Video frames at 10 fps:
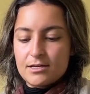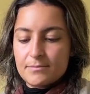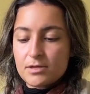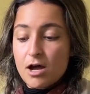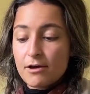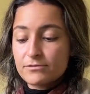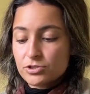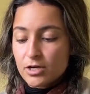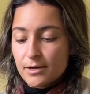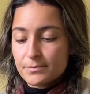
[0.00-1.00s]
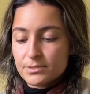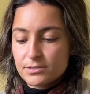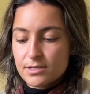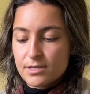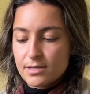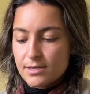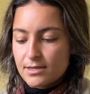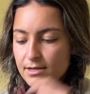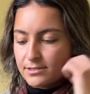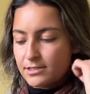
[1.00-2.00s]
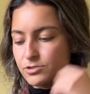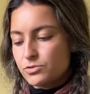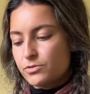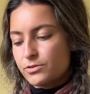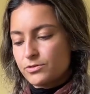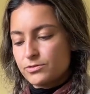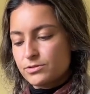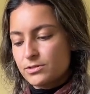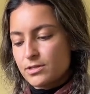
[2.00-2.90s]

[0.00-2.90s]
cough drops, and then essential oils,